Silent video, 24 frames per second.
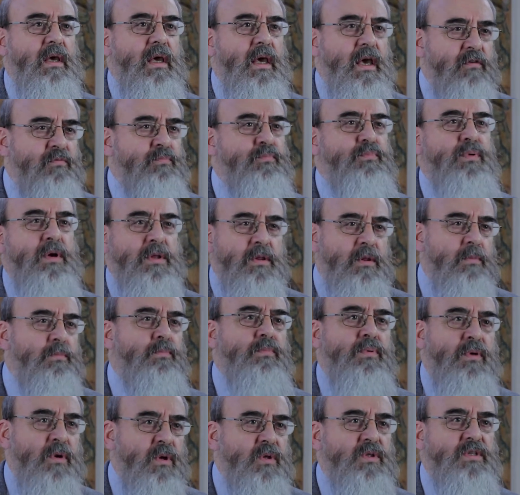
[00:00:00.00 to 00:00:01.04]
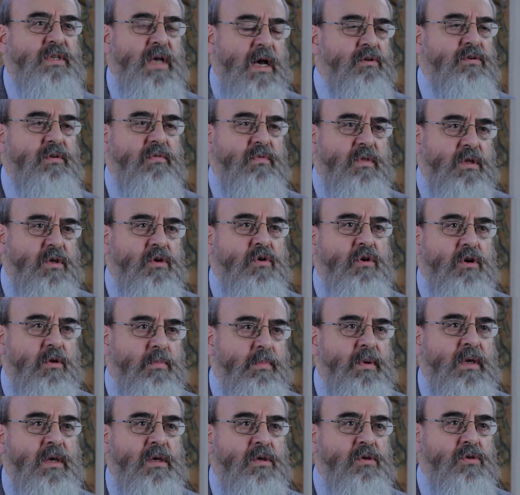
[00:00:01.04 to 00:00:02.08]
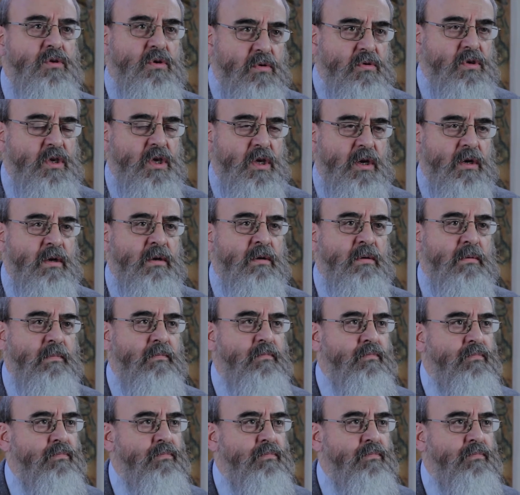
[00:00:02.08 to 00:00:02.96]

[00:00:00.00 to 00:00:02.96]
If Britain pulls out of the European Union,